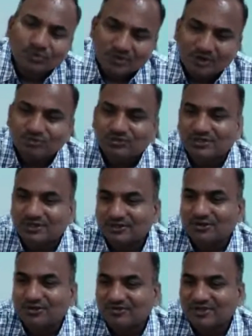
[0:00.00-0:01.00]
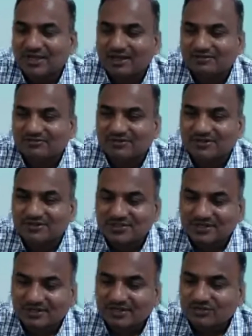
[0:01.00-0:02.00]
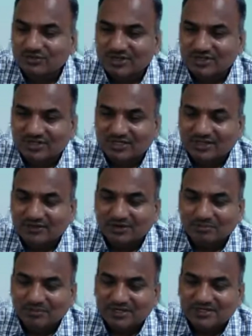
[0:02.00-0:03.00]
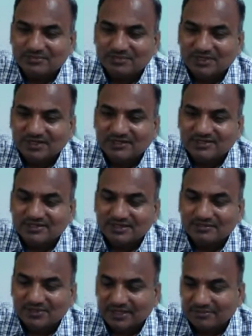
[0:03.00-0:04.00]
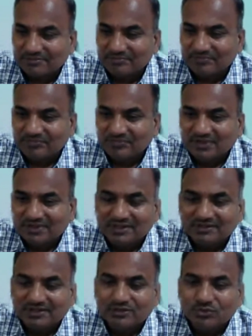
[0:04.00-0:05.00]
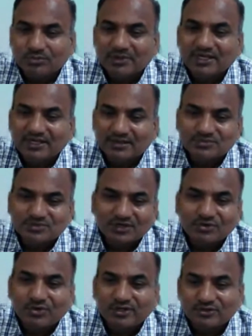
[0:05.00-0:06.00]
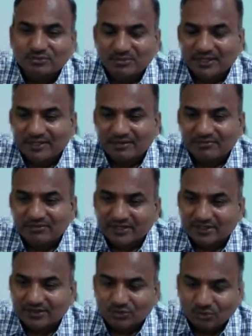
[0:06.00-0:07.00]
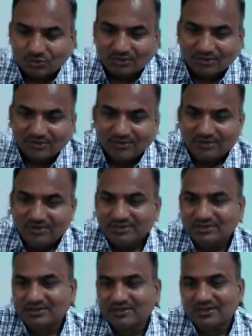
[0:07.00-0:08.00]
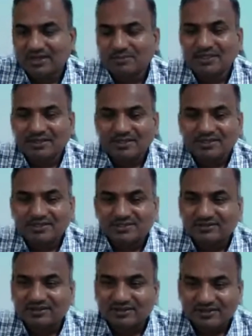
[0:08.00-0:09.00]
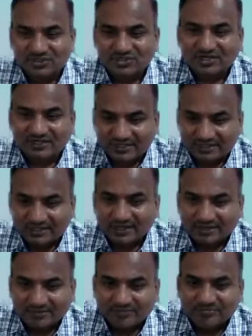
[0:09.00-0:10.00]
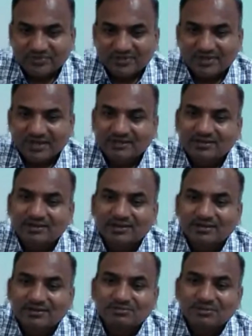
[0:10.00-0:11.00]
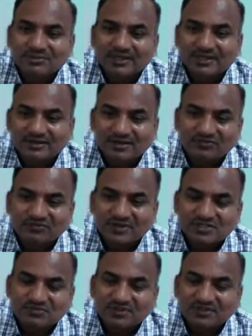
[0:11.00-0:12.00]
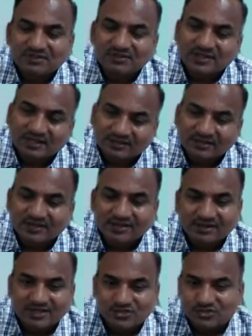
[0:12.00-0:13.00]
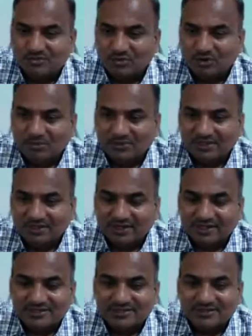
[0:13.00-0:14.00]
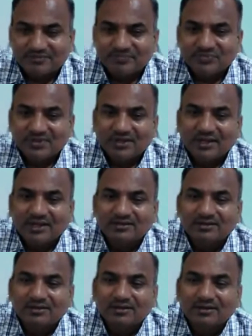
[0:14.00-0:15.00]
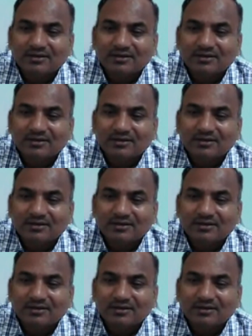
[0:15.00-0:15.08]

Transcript: No doubt, we have certain judicial developments, but at the same time, I think domain names are going to play a vital role in the coming years in the digital era, and the interface with the other intellectual property rights, and